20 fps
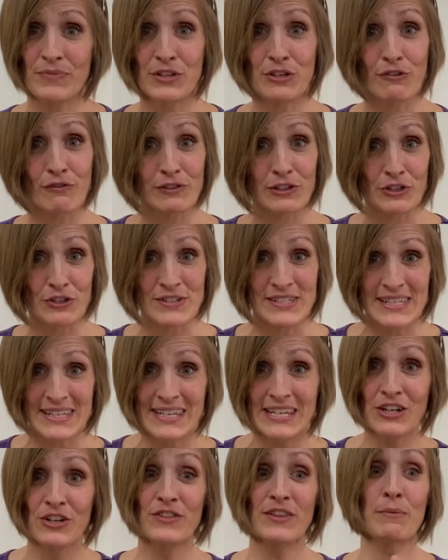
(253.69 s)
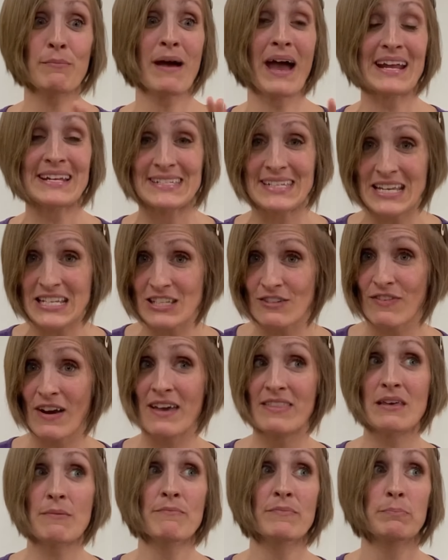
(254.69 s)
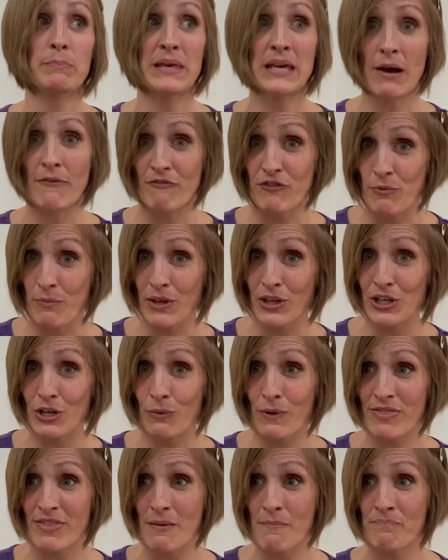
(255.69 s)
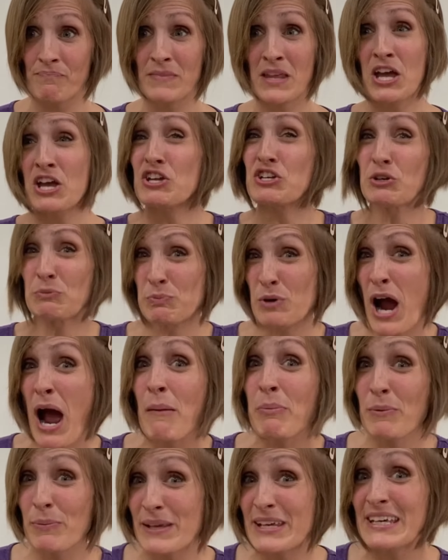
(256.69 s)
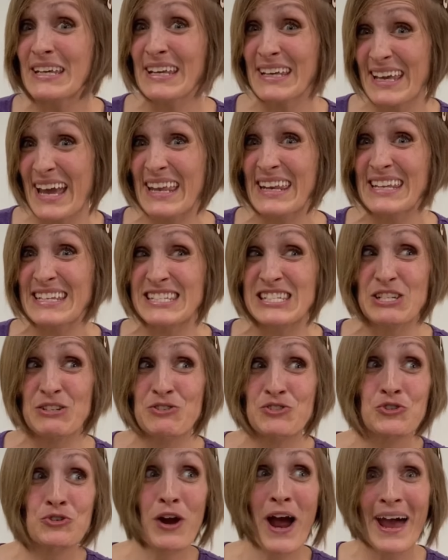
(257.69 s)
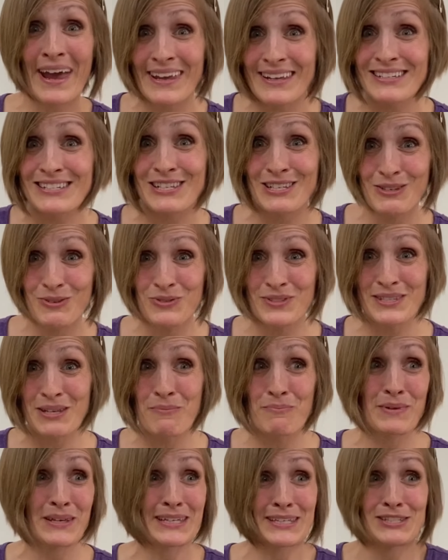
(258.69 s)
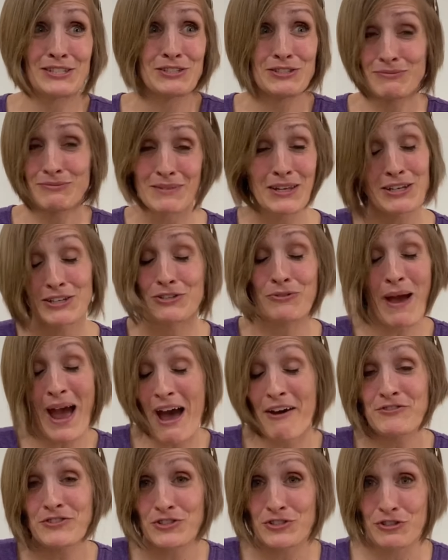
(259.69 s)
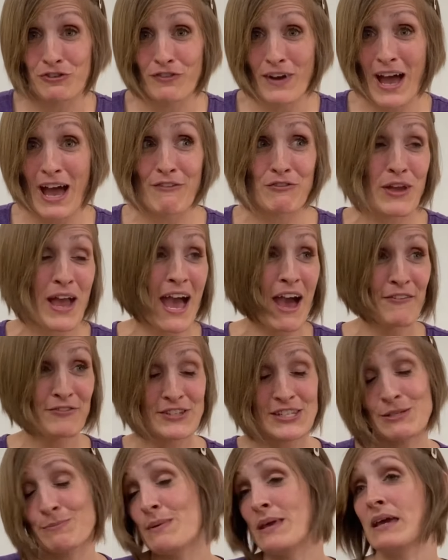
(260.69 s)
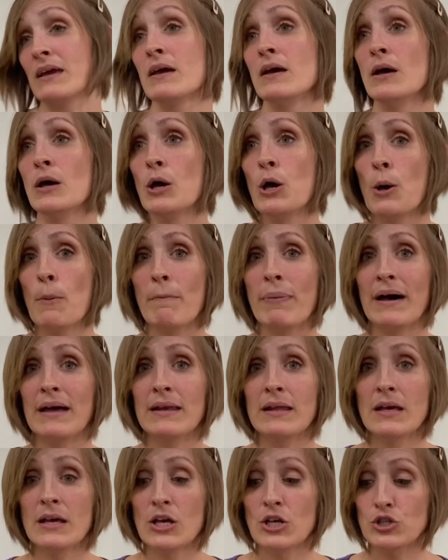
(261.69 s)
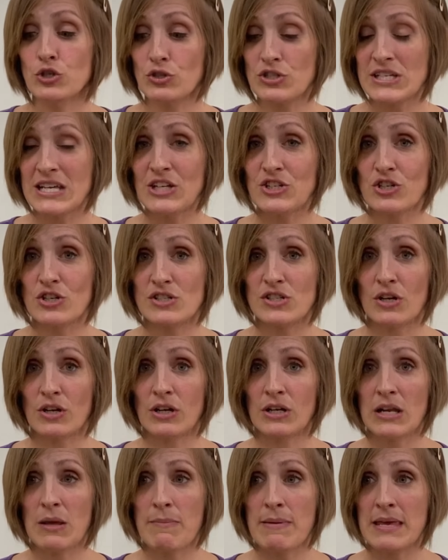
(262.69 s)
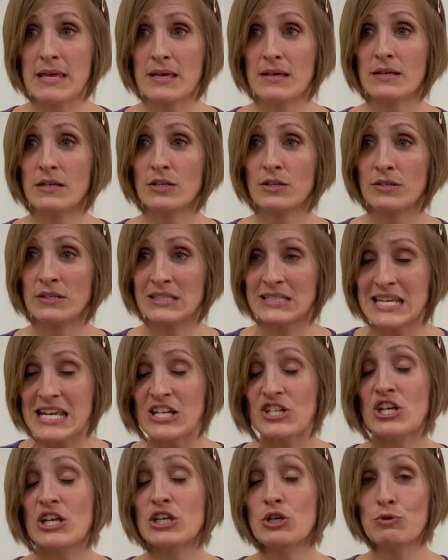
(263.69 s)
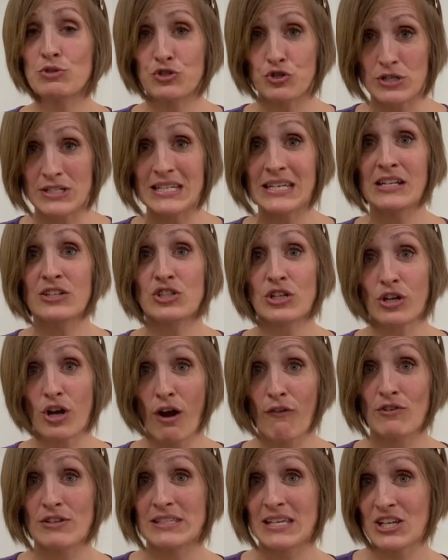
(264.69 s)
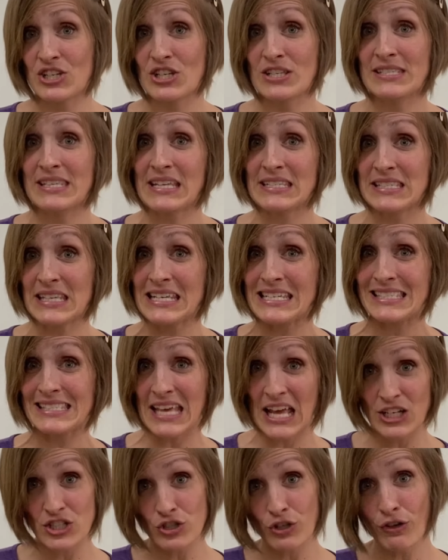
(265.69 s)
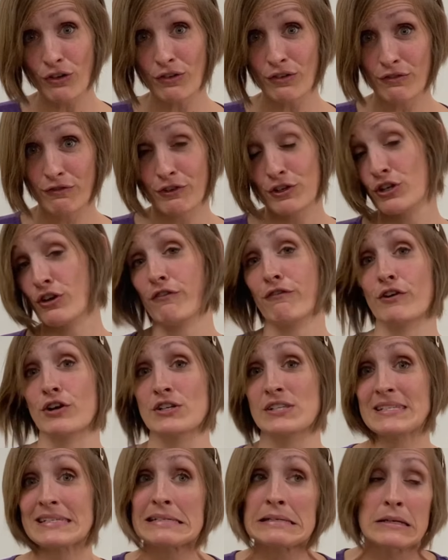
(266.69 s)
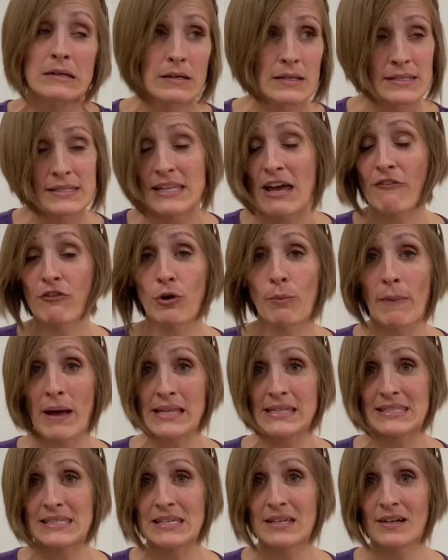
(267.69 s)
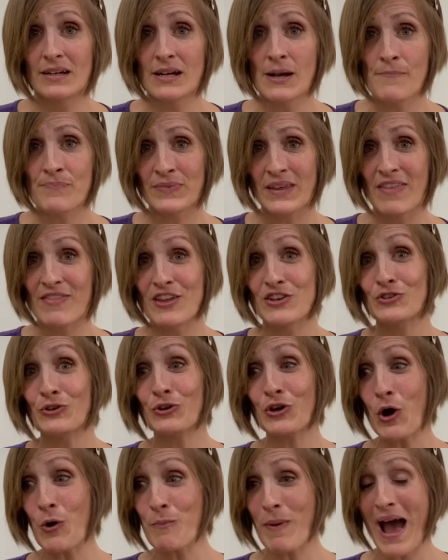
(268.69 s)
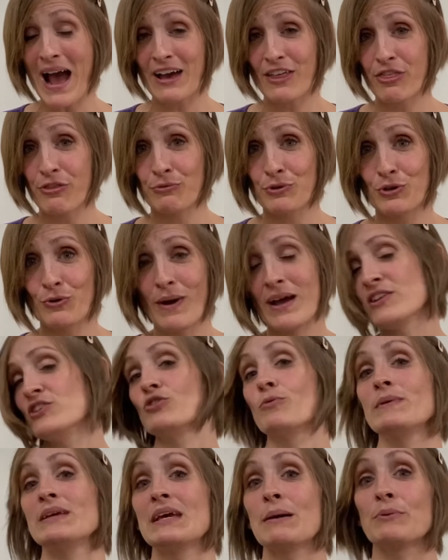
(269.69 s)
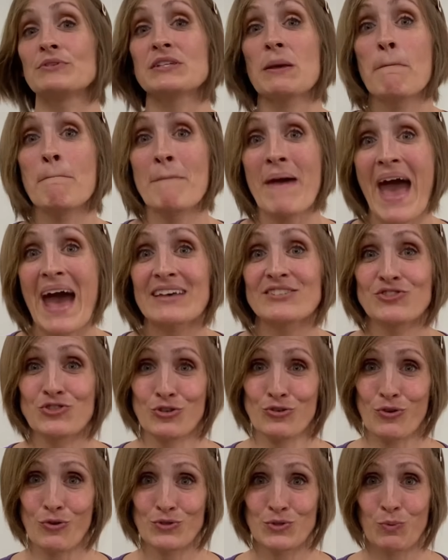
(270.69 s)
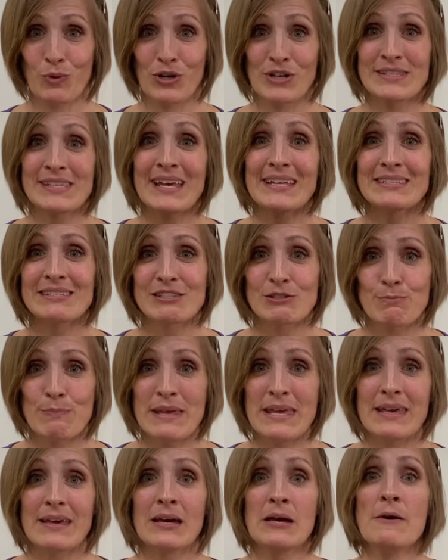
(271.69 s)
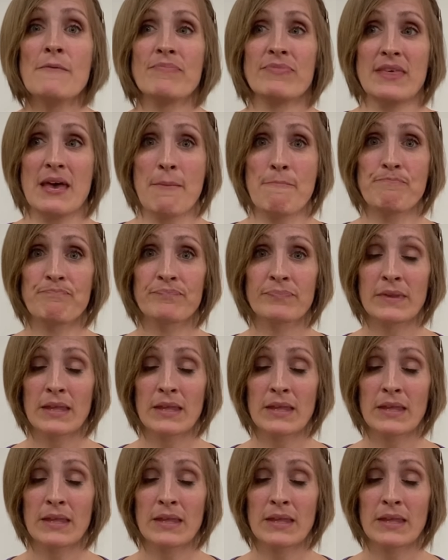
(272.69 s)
You've learned to hear them, identify them, become familiar with them. You're probably going to get into trying to use them because you have to survive, you have to speak. But your teachers are going to be teaching you strategic conversations that's essential for your first several months here, and then you'll go back through and you'll be able to master those words and speak them.